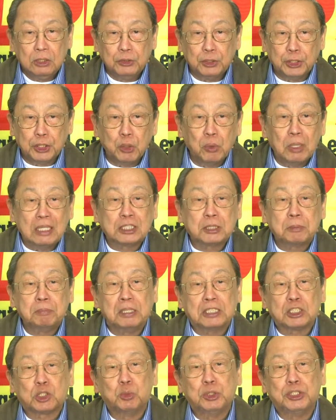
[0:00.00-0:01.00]
The U.S.
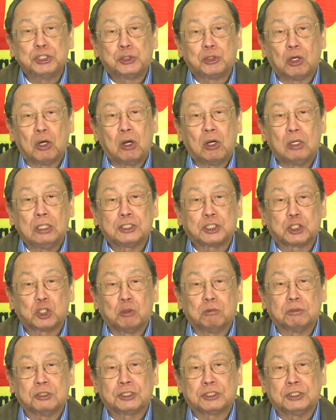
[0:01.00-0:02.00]
must withdraw its
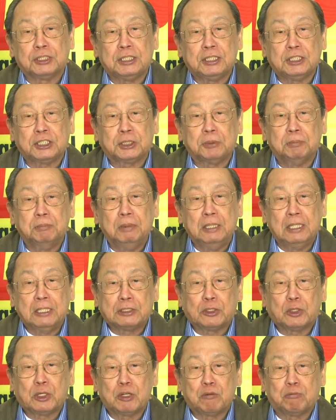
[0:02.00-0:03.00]
overseas
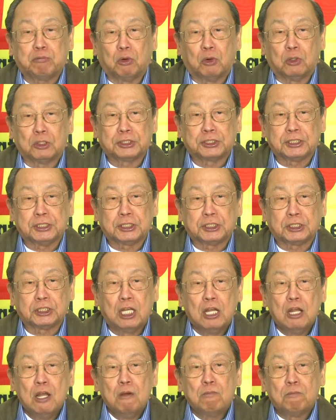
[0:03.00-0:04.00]
military forces
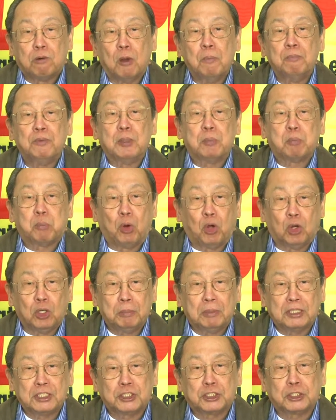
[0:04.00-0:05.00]
from
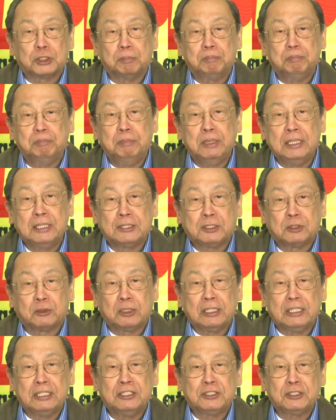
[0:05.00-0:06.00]
deployments of
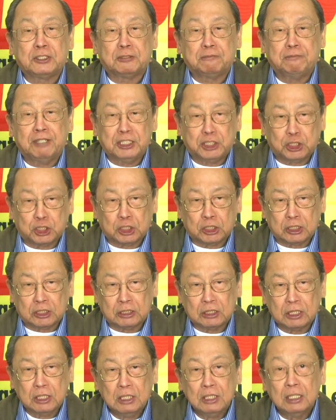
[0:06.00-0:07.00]
military intervention,
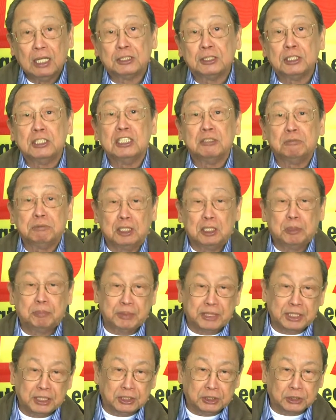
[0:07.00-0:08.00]
as in the
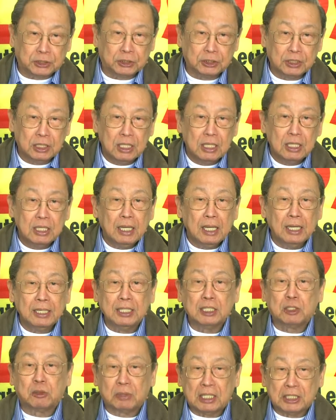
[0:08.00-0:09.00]
Philippines,
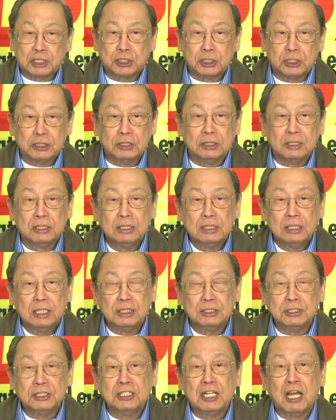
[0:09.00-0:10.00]
and aggression,
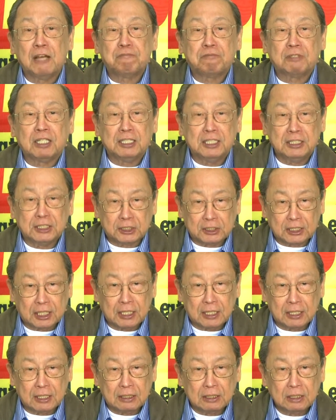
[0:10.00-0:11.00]
as in
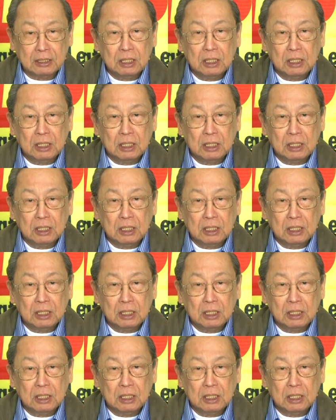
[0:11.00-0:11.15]
Afghanistan.